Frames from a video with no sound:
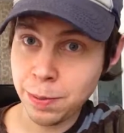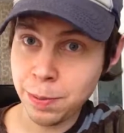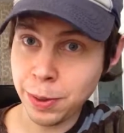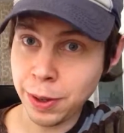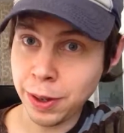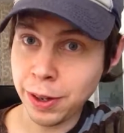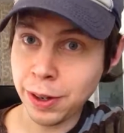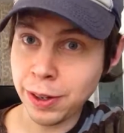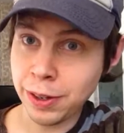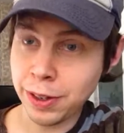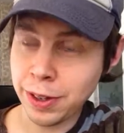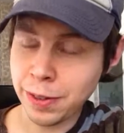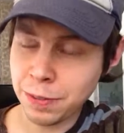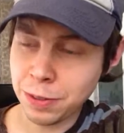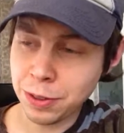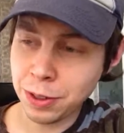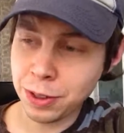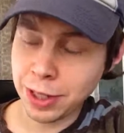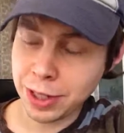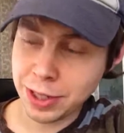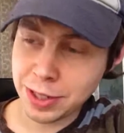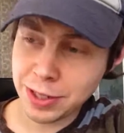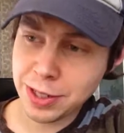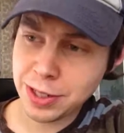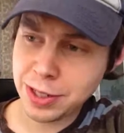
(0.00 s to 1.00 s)
But
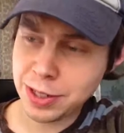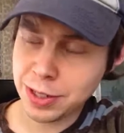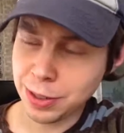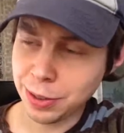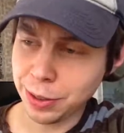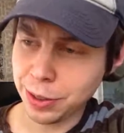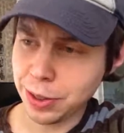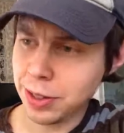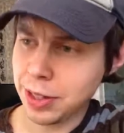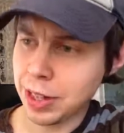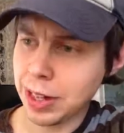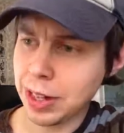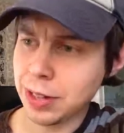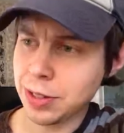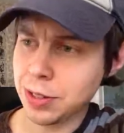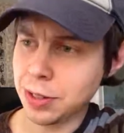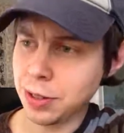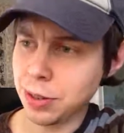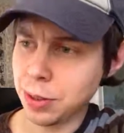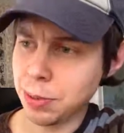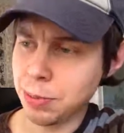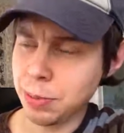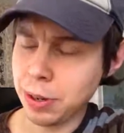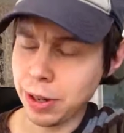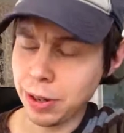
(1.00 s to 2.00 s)
nevertheless, it still contains a
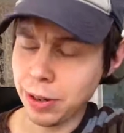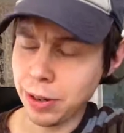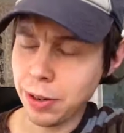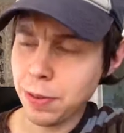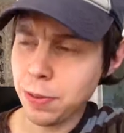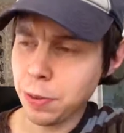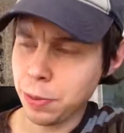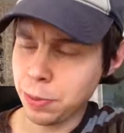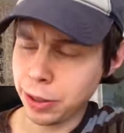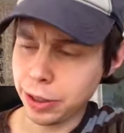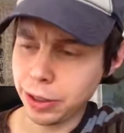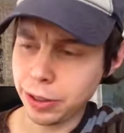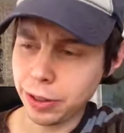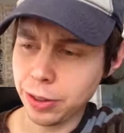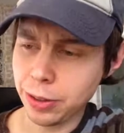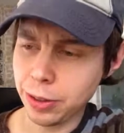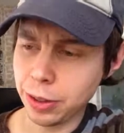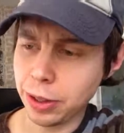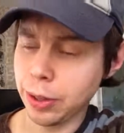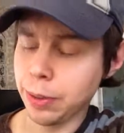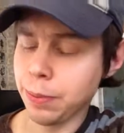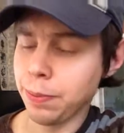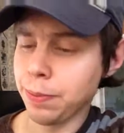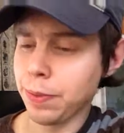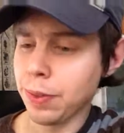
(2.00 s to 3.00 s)
good amount of
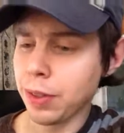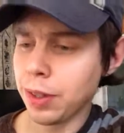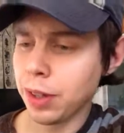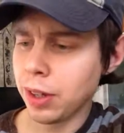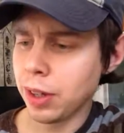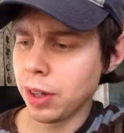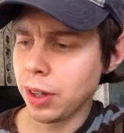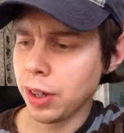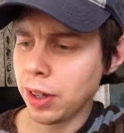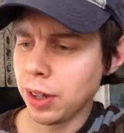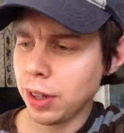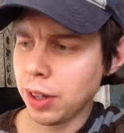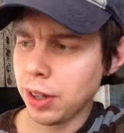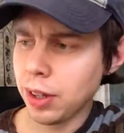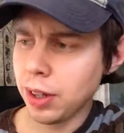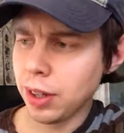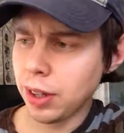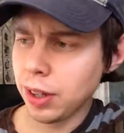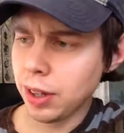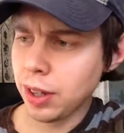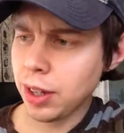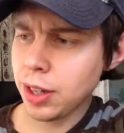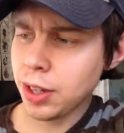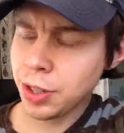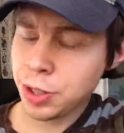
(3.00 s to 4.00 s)
omega-3
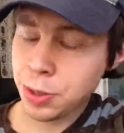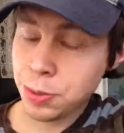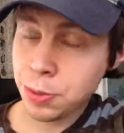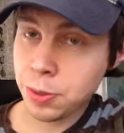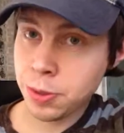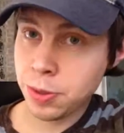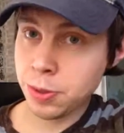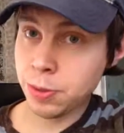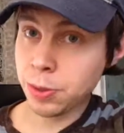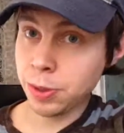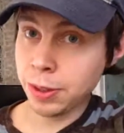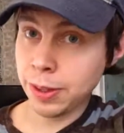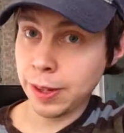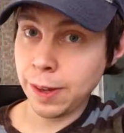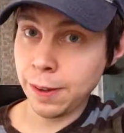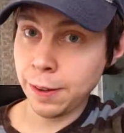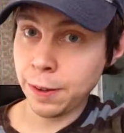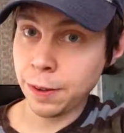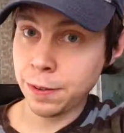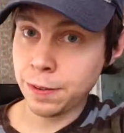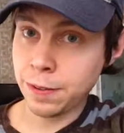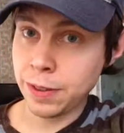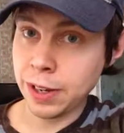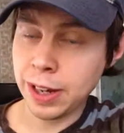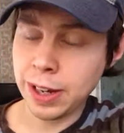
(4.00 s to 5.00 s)
and some other really
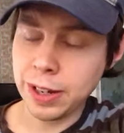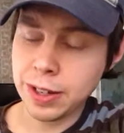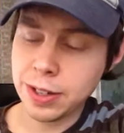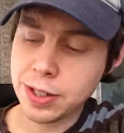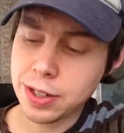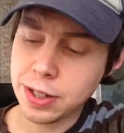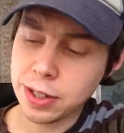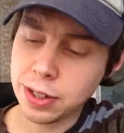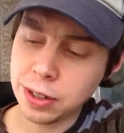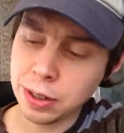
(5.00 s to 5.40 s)
healthy fats.